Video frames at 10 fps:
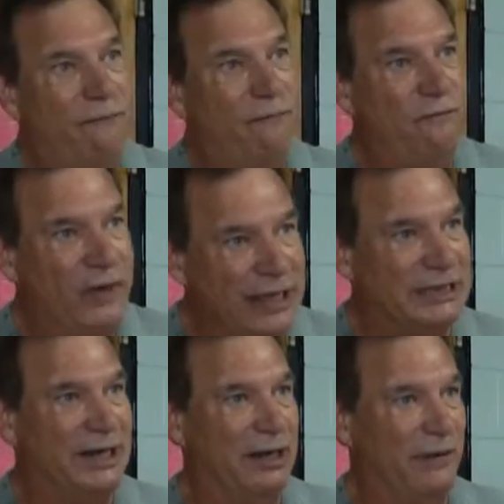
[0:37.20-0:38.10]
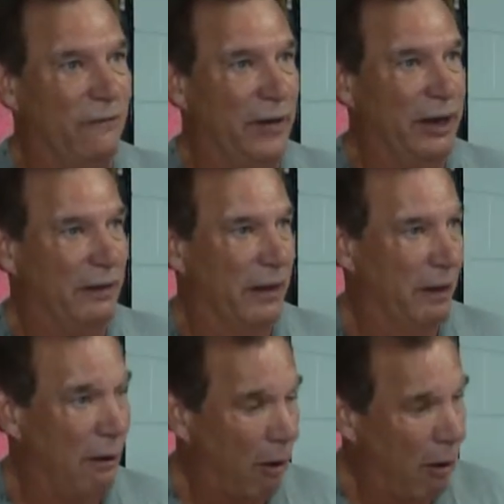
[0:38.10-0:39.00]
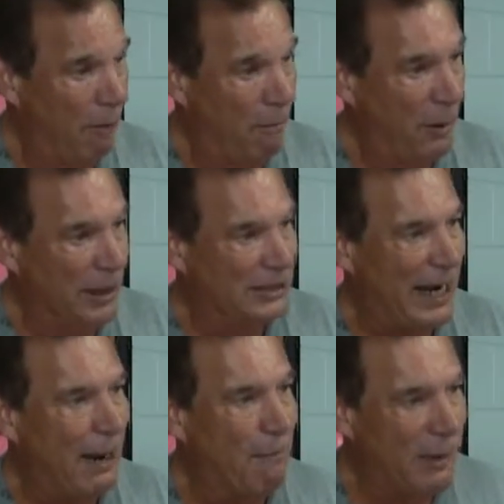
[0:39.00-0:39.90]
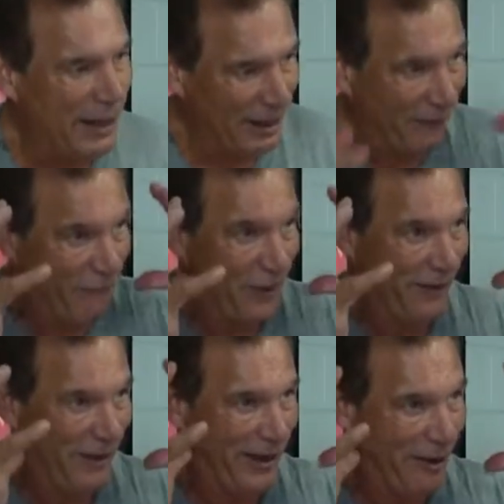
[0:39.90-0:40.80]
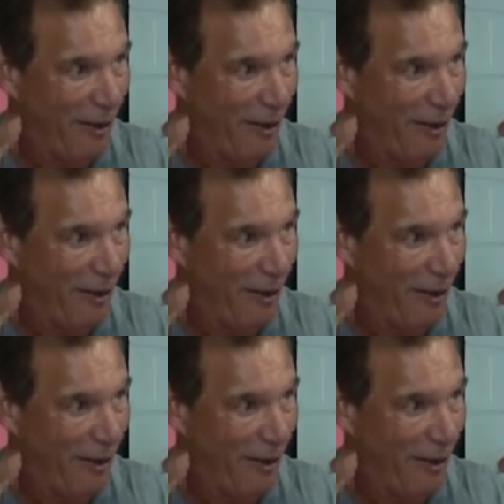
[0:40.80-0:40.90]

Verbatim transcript: physically fit they are, but it's how mentally fit they